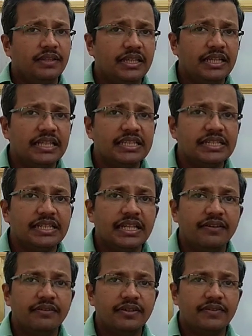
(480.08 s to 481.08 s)
see each and
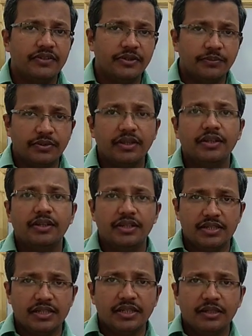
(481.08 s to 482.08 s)
every steps in
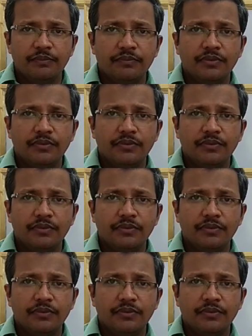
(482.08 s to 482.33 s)
detail